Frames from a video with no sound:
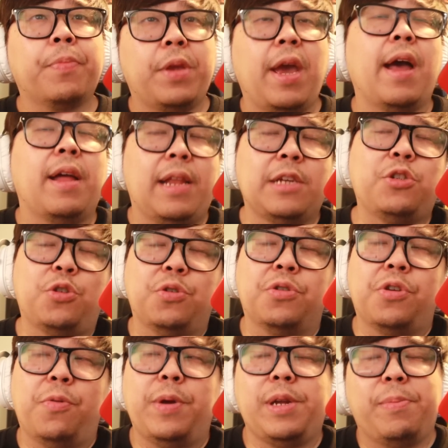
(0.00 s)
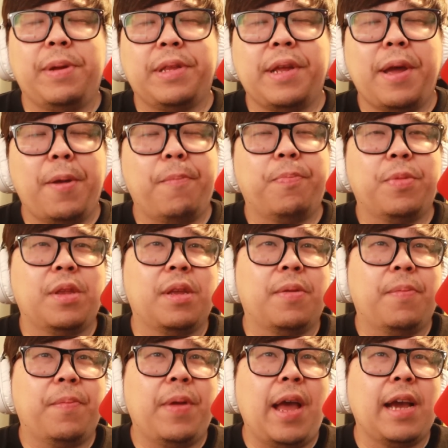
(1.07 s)
Yeah, that's true. You're right about that.
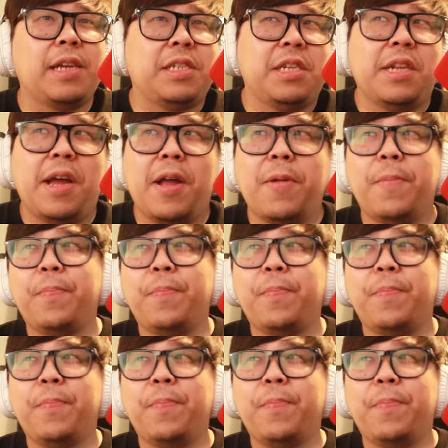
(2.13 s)
I could see that.